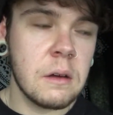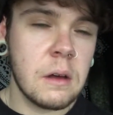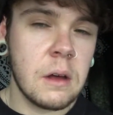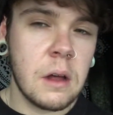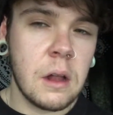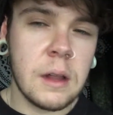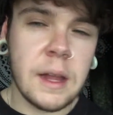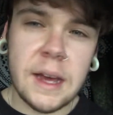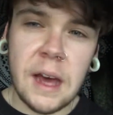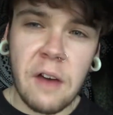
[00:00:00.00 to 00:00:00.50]

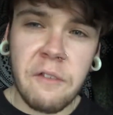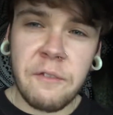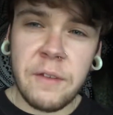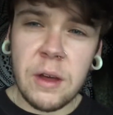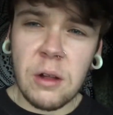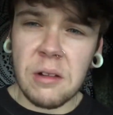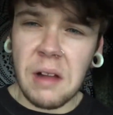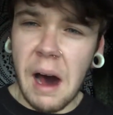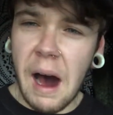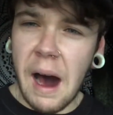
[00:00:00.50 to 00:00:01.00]
like I
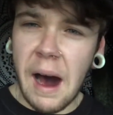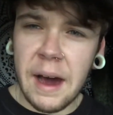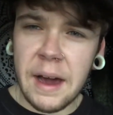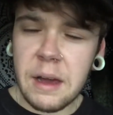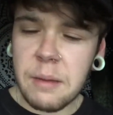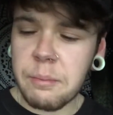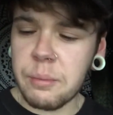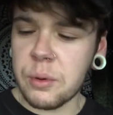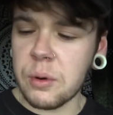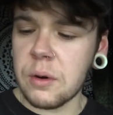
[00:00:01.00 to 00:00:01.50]
feel high,
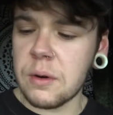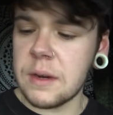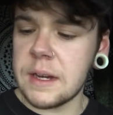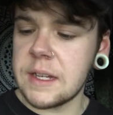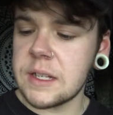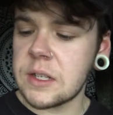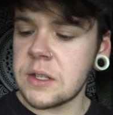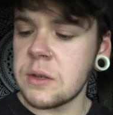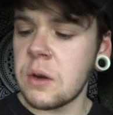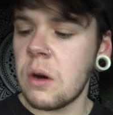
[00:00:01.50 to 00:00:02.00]
but
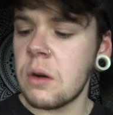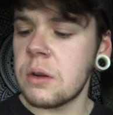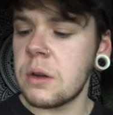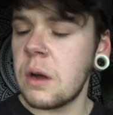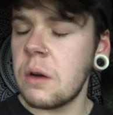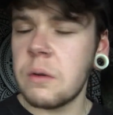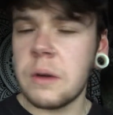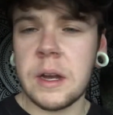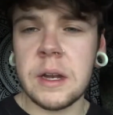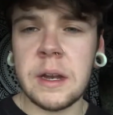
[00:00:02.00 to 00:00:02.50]
it's not
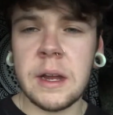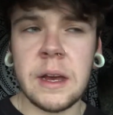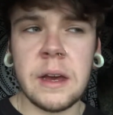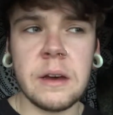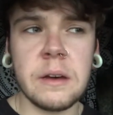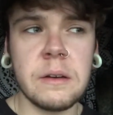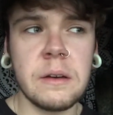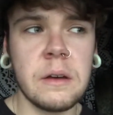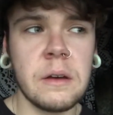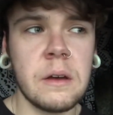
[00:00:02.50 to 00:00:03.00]
nowhere
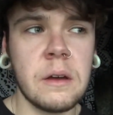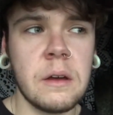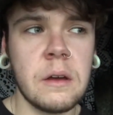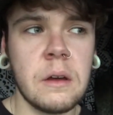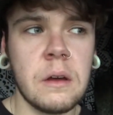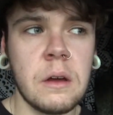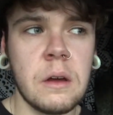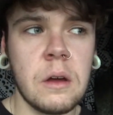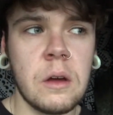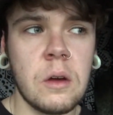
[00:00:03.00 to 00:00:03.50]
near
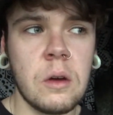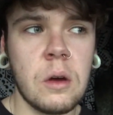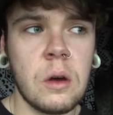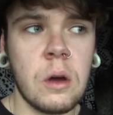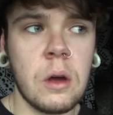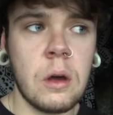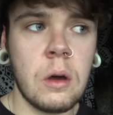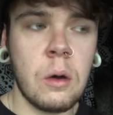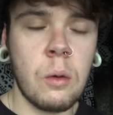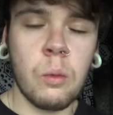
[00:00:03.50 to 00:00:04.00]

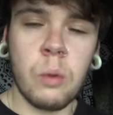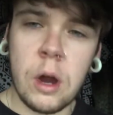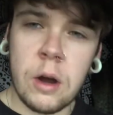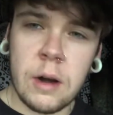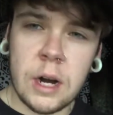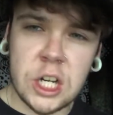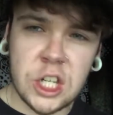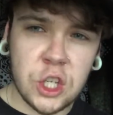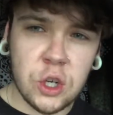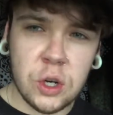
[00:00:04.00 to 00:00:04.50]
where
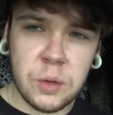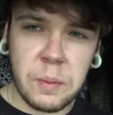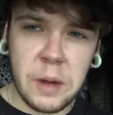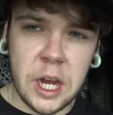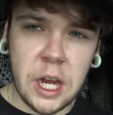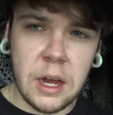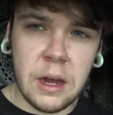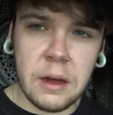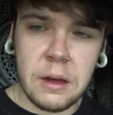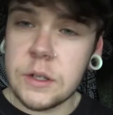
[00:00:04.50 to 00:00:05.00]
I should be.